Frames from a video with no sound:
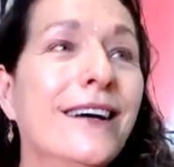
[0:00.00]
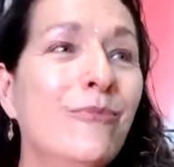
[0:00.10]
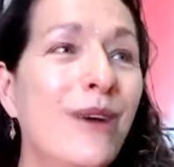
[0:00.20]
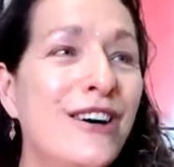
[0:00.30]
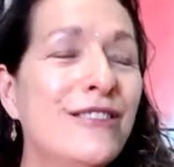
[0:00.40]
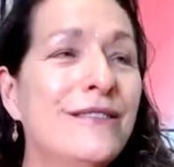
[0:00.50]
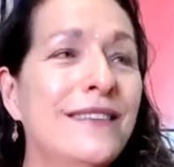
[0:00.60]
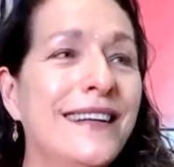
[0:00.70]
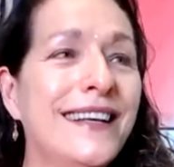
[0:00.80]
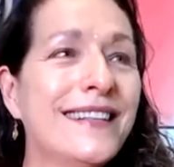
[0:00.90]

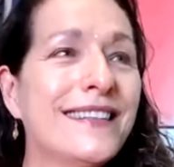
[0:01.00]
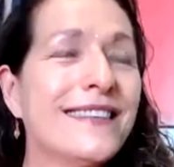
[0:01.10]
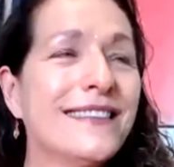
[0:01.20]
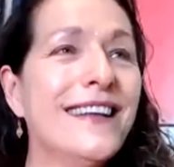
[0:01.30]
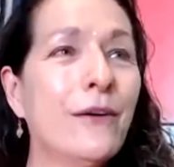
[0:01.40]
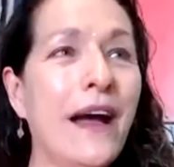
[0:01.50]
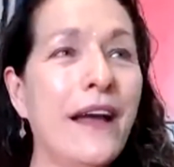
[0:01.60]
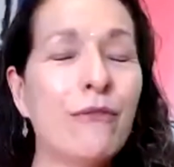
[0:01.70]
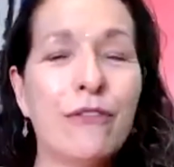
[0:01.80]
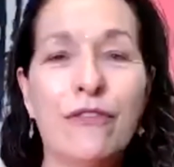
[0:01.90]
mode, it's, you know, I
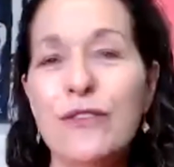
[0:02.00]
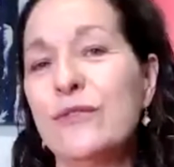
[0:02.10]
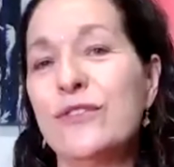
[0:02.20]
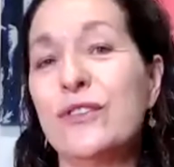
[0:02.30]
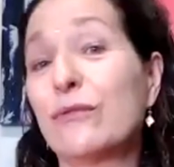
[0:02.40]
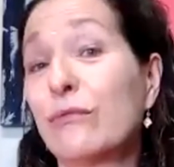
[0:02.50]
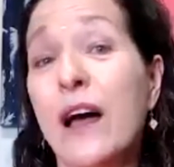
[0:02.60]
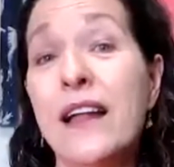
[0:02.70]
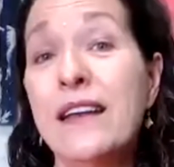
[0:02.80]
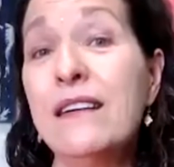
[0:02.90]
refuse to
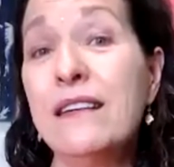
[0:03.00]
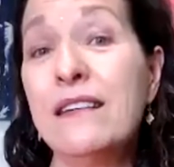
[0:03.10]
run